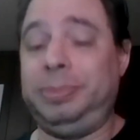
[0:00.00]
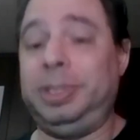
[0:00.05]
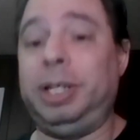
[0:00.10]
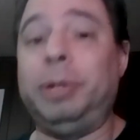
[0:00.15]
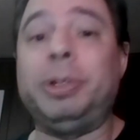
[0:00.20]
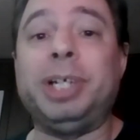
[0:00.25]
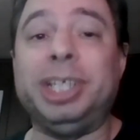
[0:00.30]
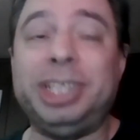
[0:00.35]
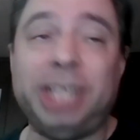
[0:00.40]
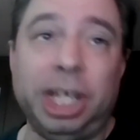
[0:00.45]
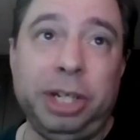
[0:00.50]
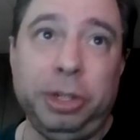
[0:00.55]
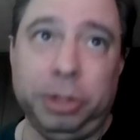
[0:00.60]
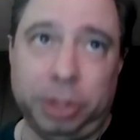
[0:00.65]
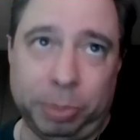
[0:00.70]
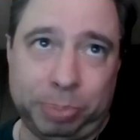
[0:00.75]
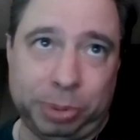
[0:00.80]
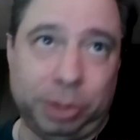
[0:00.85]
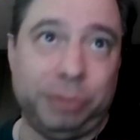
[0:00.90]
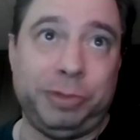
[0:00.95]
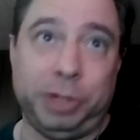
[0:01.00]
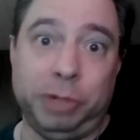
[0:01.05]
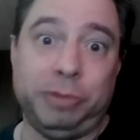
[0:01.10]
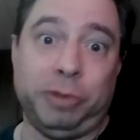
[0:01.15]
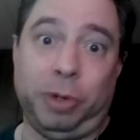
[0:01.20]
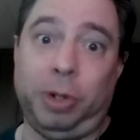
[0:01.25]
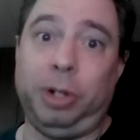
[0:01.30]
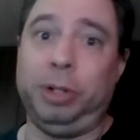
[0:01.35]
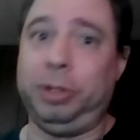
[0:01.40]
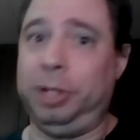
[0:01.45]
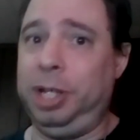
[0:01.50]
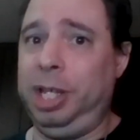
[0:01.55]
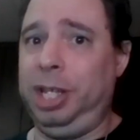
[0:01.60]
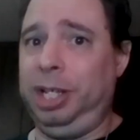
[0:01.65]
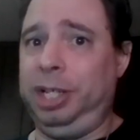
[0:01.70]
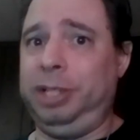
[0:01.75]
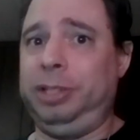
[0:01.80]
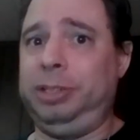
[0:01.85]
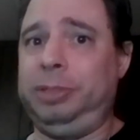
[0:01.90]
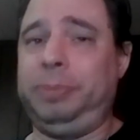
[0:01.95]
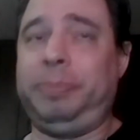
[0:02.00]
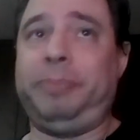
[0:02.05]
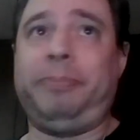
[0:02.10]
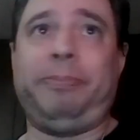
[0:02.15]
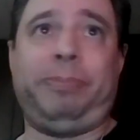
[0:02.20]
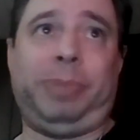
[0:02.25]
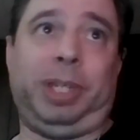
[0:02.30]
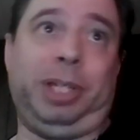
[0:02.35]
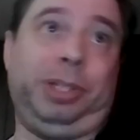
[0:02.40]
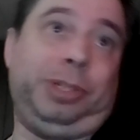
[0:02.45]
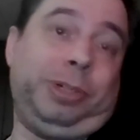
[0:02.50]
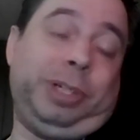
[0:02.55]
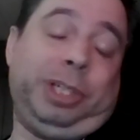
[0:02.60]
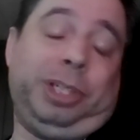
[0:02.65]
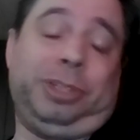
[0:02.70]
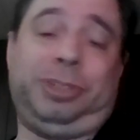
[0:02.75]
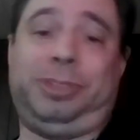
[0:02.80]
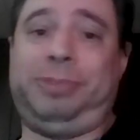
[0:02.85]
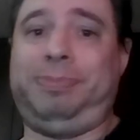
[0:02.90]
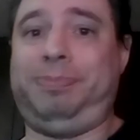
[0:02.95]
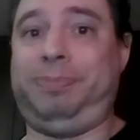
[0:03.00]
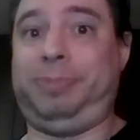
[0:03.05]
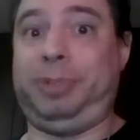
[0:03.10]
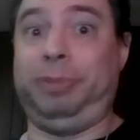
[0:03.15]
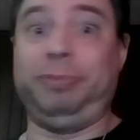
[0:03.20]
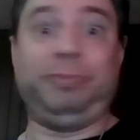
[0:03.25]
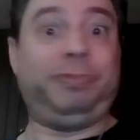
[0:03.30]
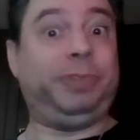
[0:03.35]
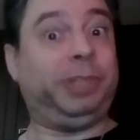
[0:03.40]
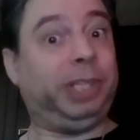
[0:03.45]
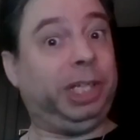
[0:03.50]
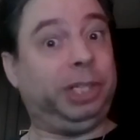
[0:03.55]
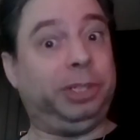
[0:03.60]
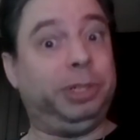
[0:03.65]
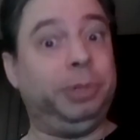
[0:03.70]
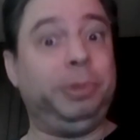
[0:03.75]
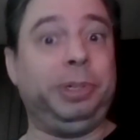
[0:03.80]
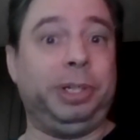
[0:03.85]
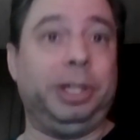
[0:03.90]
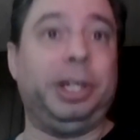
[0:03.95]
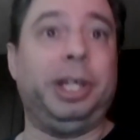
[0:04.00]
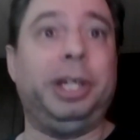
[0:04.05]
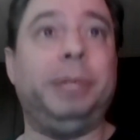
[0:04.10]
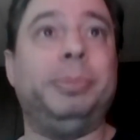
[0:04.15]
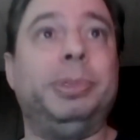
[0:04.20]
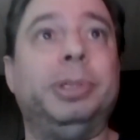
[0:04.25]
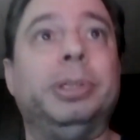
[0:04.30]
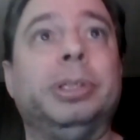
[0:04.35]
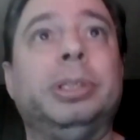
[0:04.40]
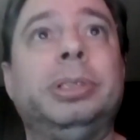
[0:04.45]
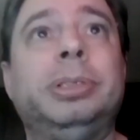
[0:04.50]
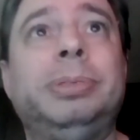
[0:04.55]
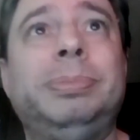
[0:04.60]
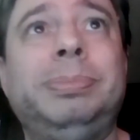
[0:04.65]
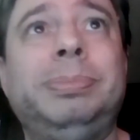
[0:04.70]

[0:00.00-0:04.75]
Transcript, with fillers: And I'll continue to prove you wrong until I just don't feel like doing it anymore.